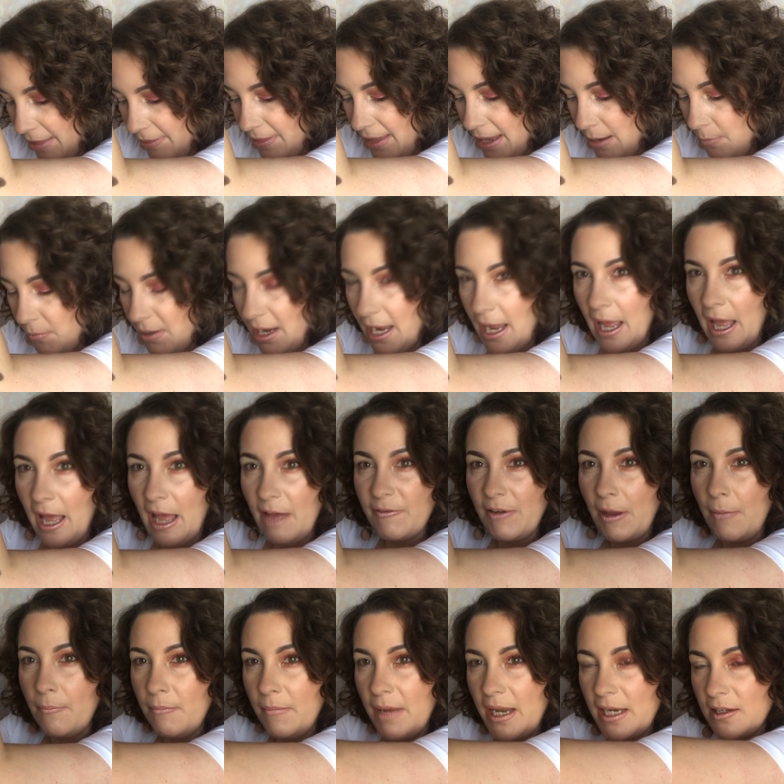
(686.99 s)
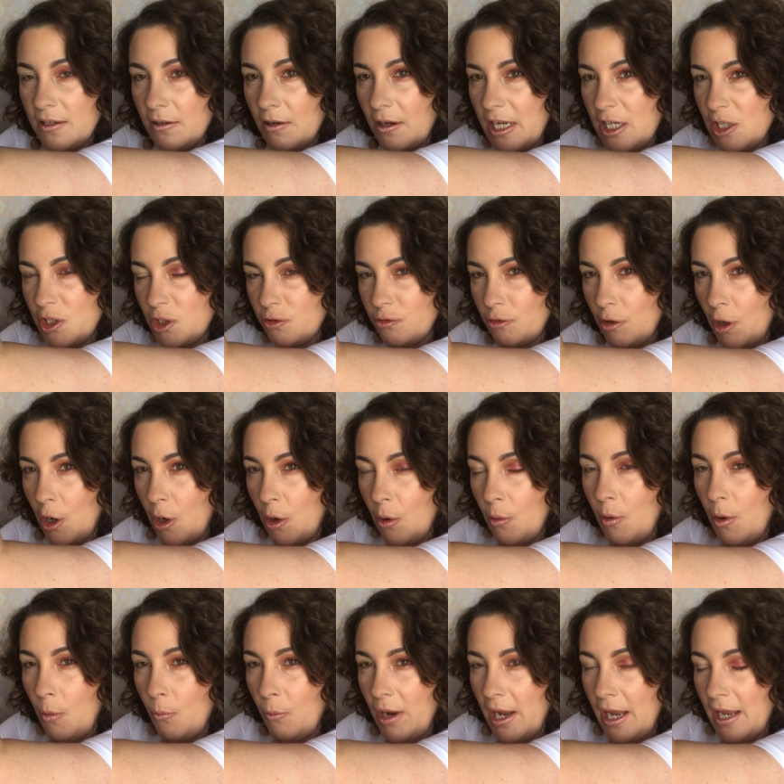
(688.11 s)
Then we have Midnight
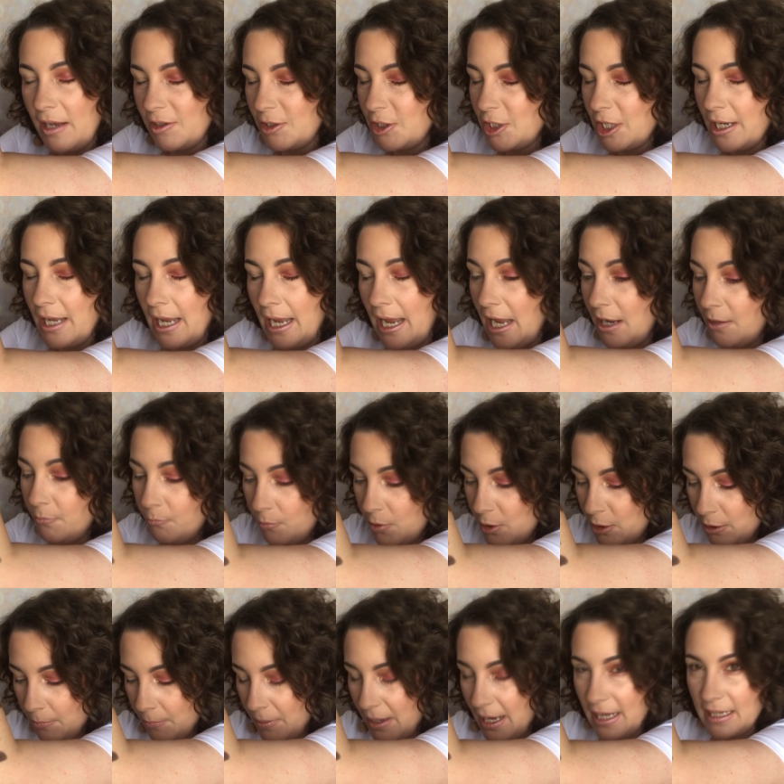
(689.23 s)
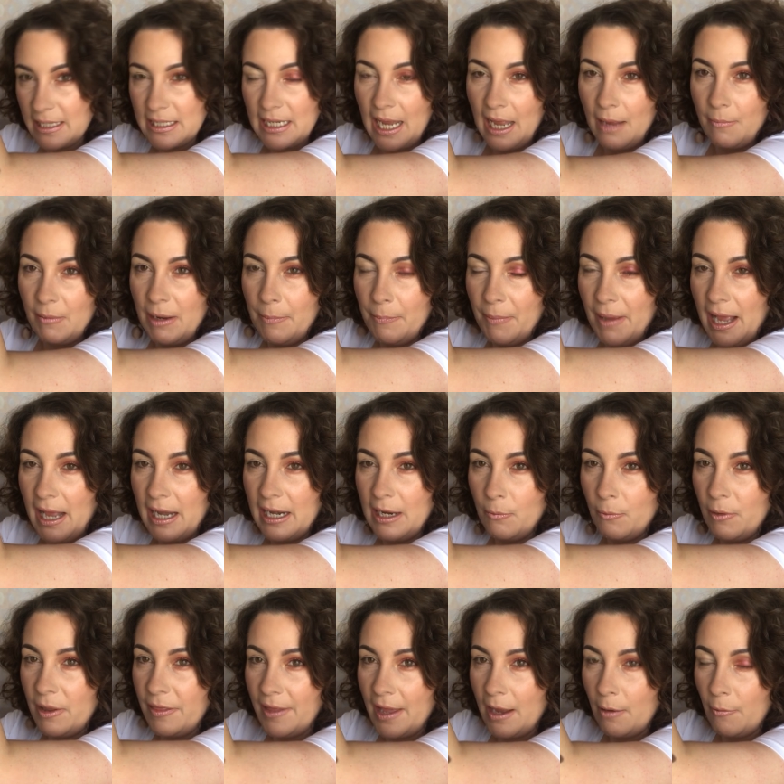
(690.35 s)
Stroll, which it wouldn't be a Tammi palette
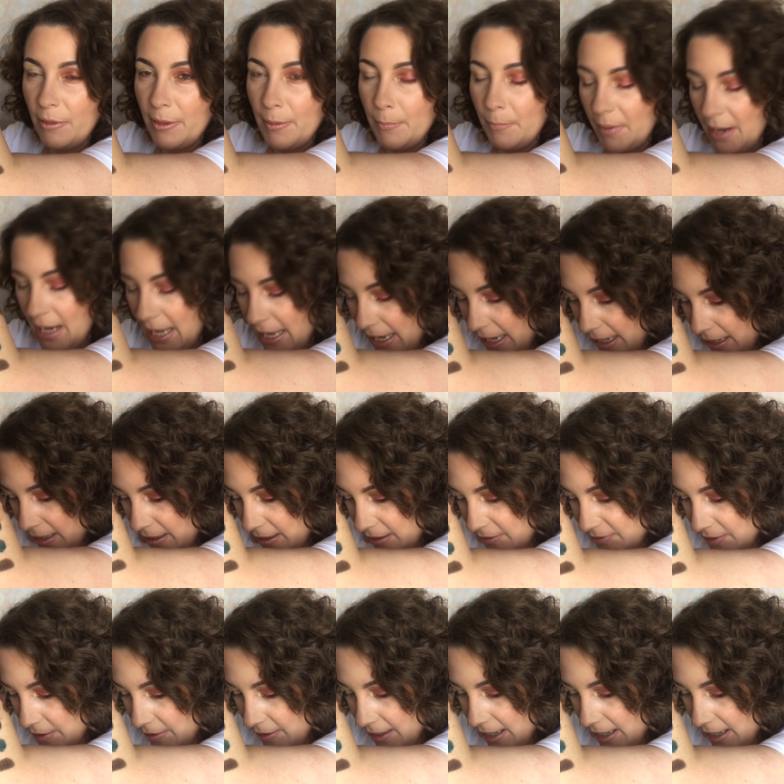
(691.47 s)
without the black. So